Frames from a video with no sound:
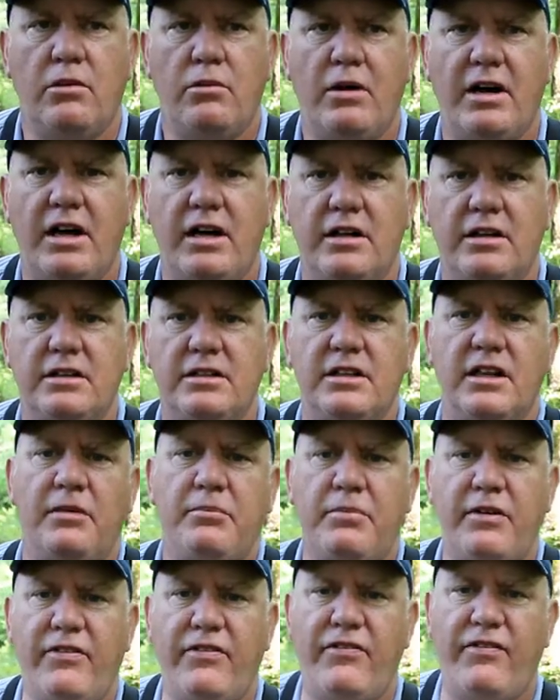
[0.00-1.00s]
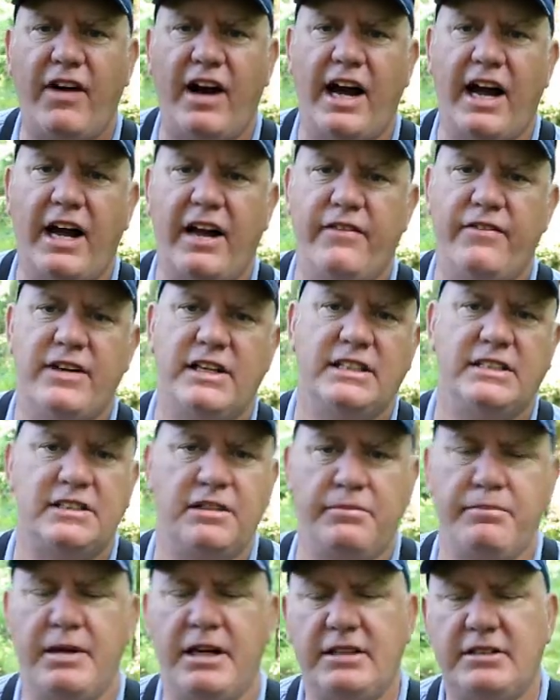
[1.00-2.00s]
Well, number five is
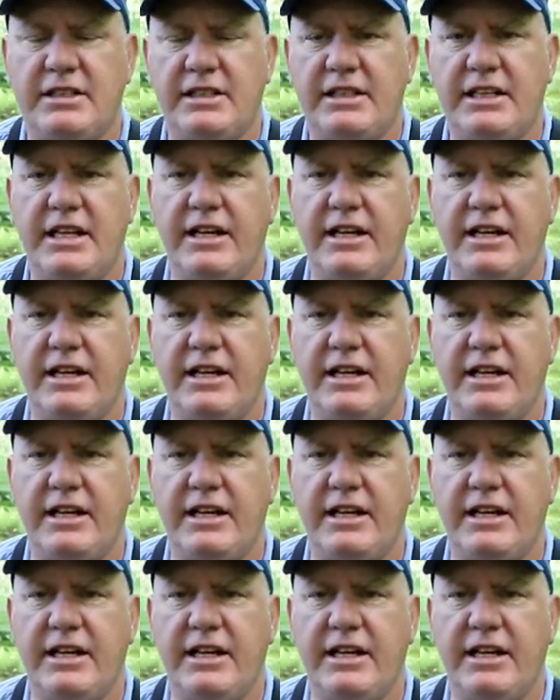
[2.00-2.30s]
the belted